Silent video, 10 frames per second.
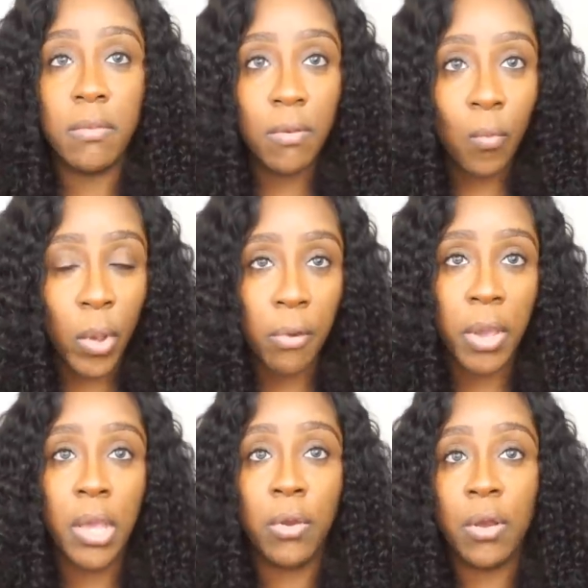
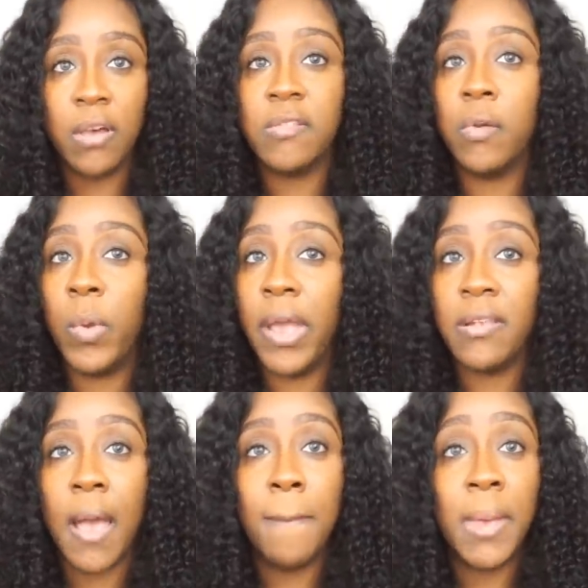wearing your custom wigs.
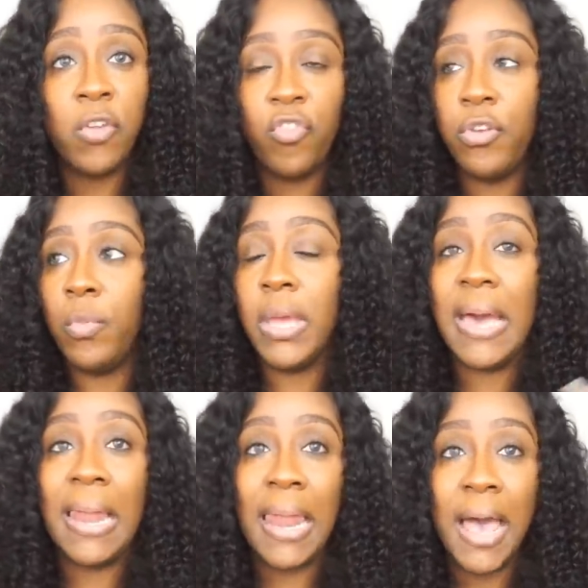I bet you would
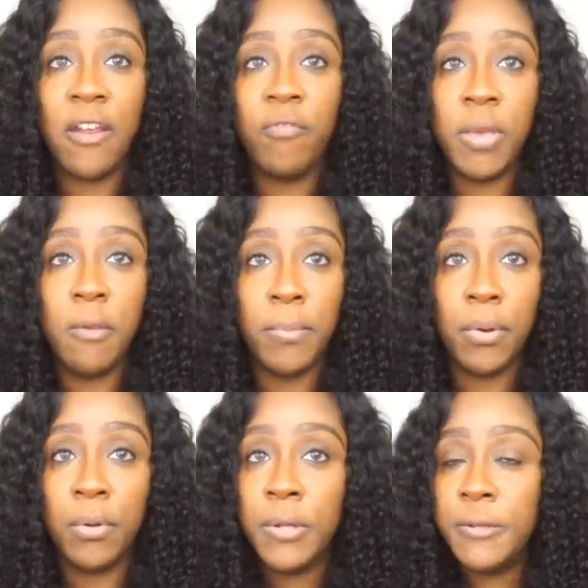get a lot of
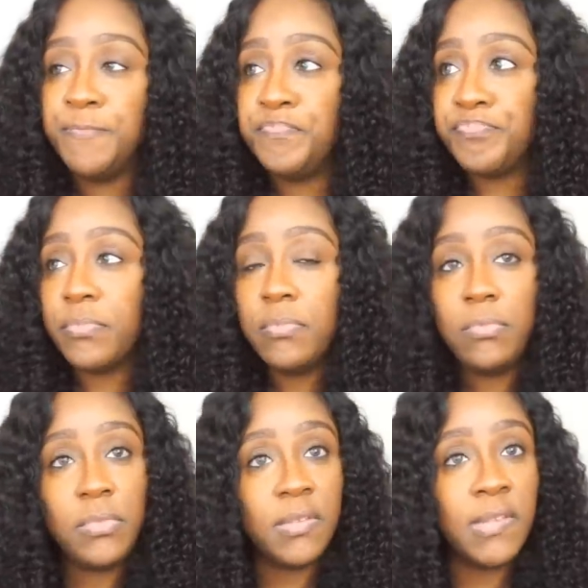people
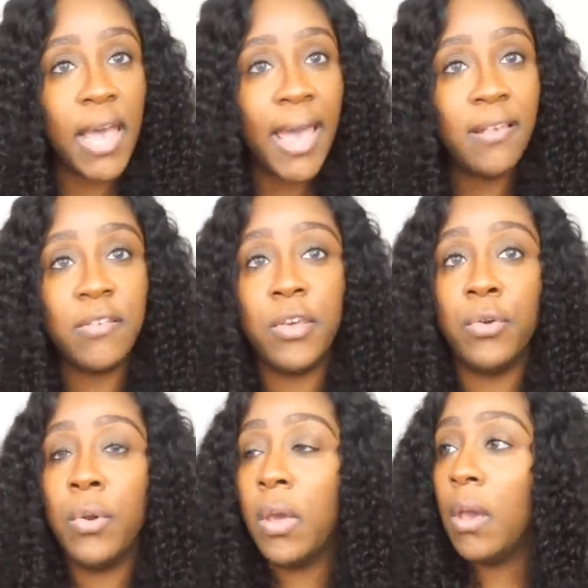to ask
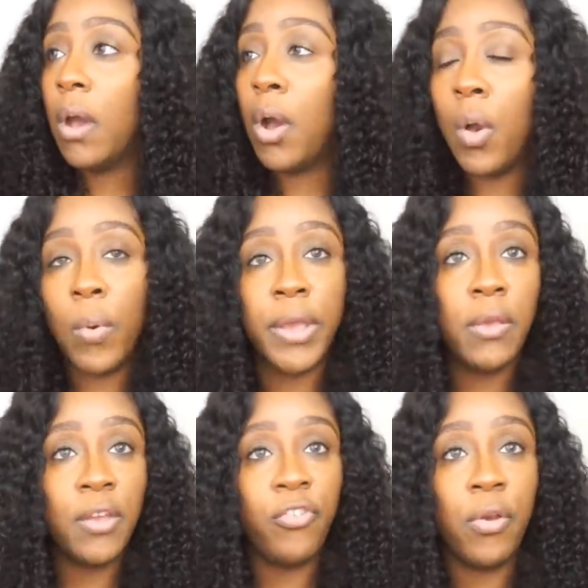you, oh, where you
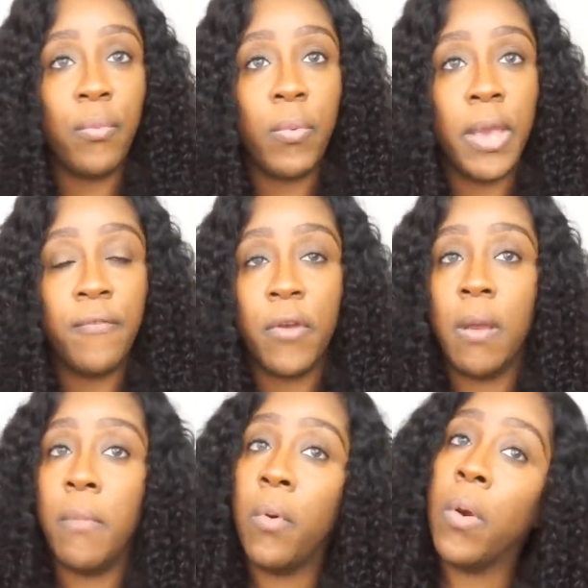get your wig
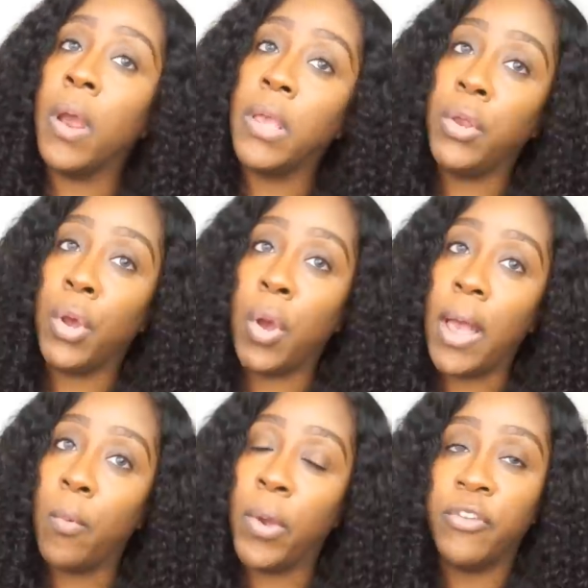from, or, you know,
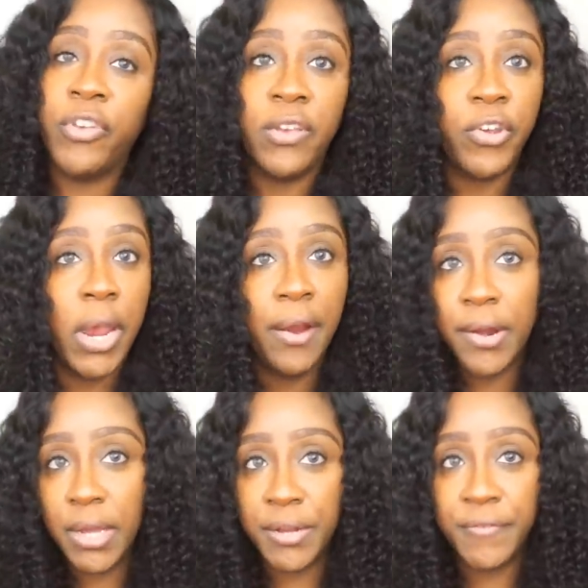where'd you get your hair
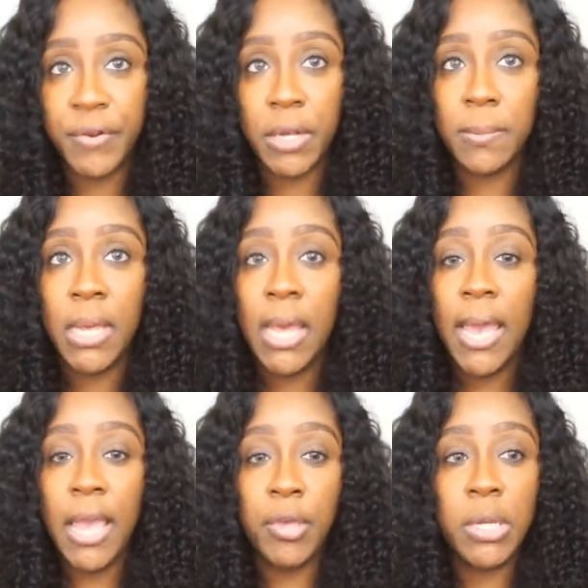done from?
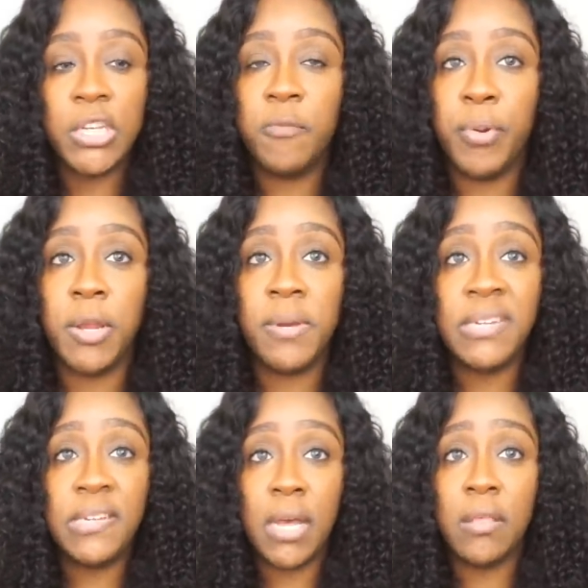And you could just pretty
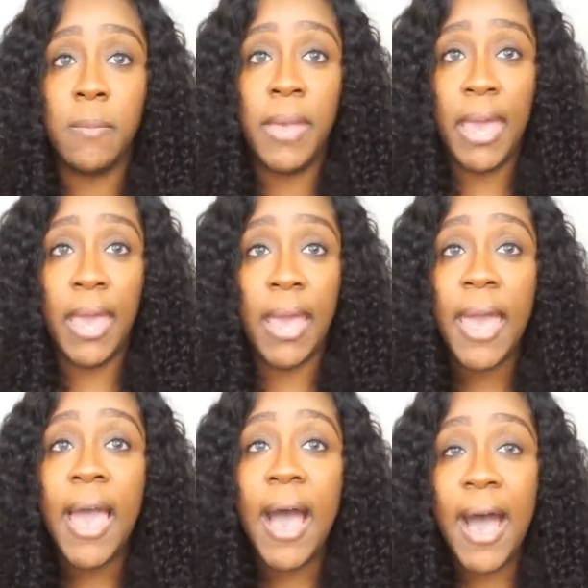much tell them, hey,
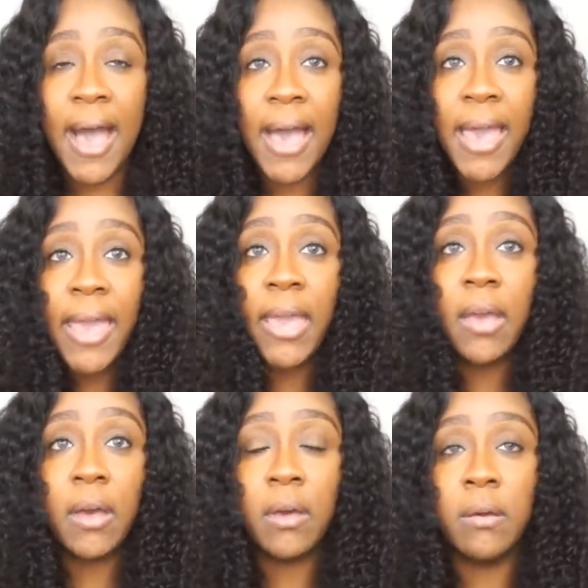
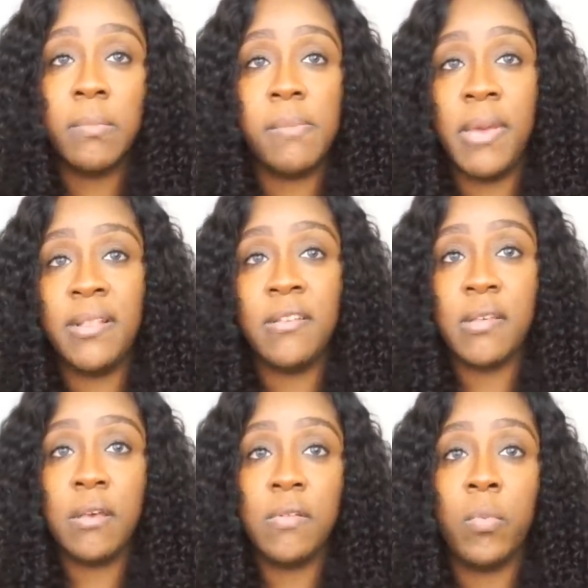I make this
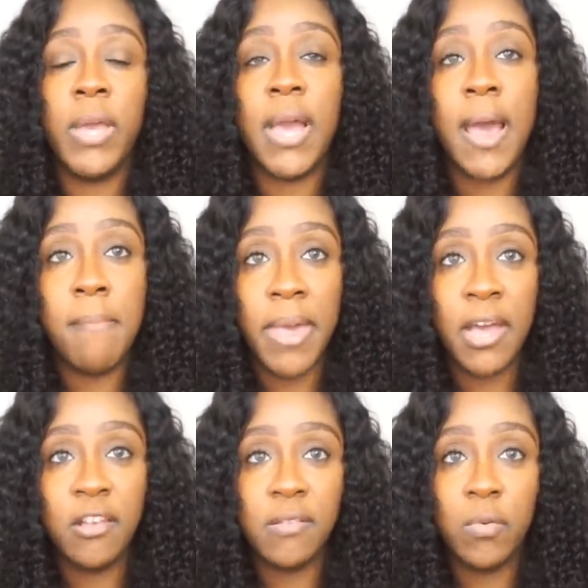custom wig. I make
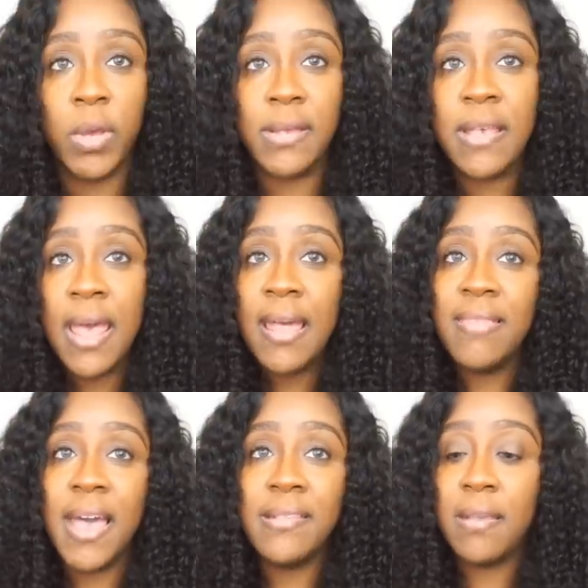custom wigs.
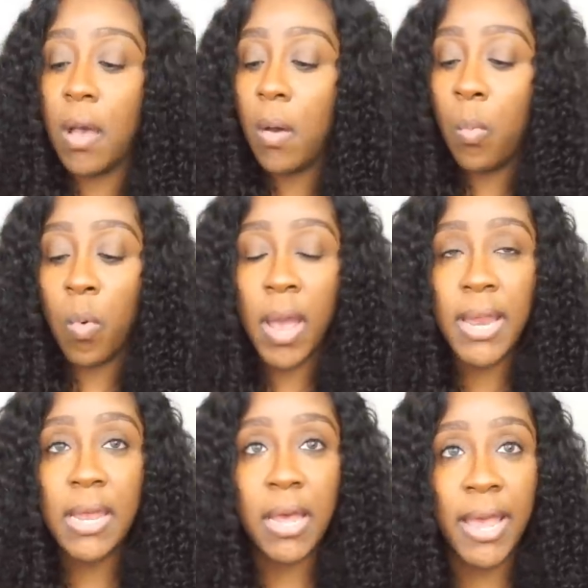That's
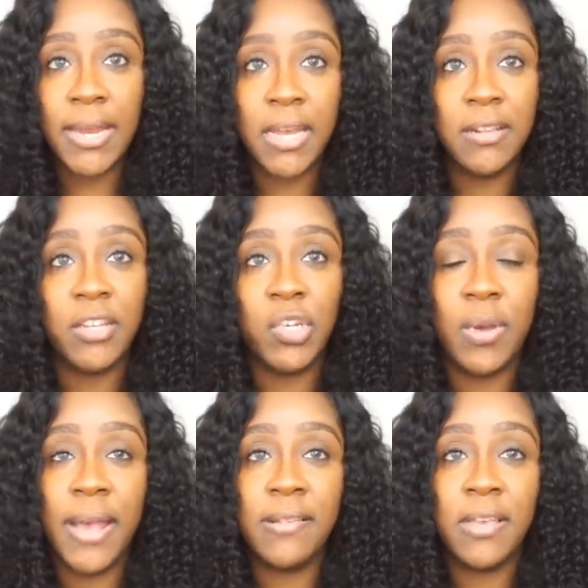one idea that you
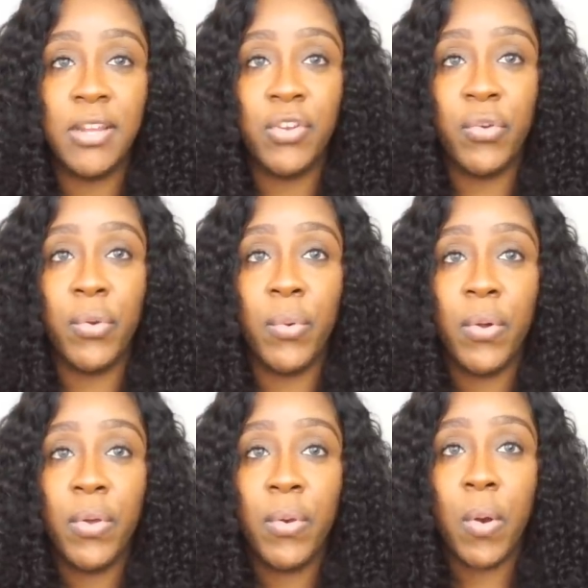guys can do,
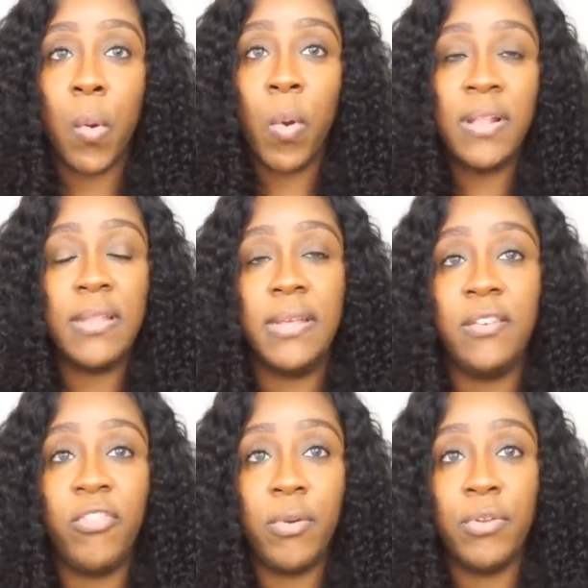or one thing
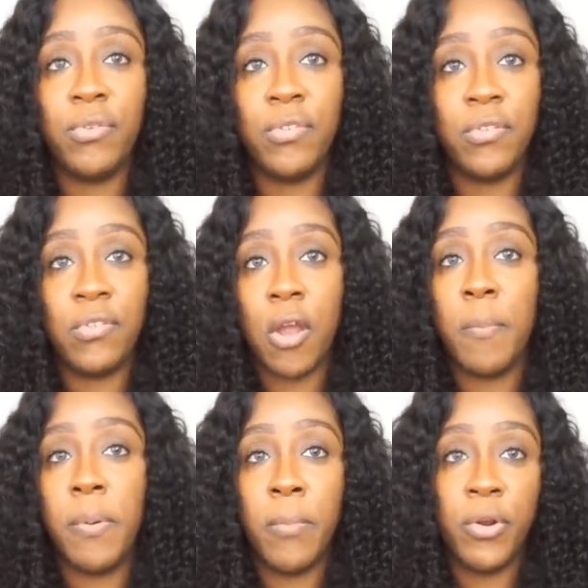that you can do to start
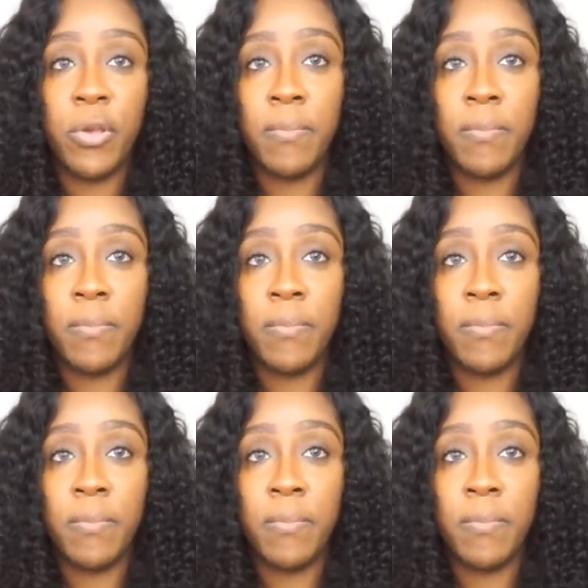promoting your